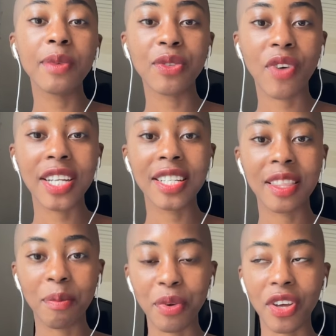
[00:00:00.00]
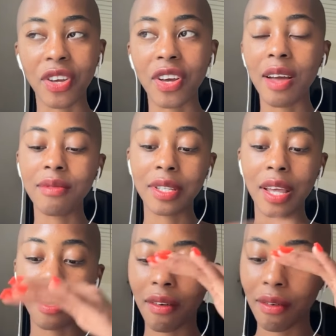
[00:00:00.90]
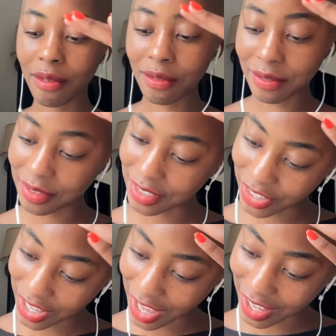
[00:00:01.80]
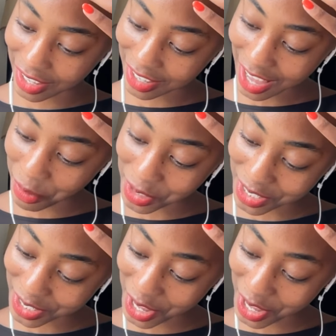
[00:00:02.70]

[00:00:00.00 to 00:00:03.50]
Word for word: writing the book, I was like, oh, okay. I was,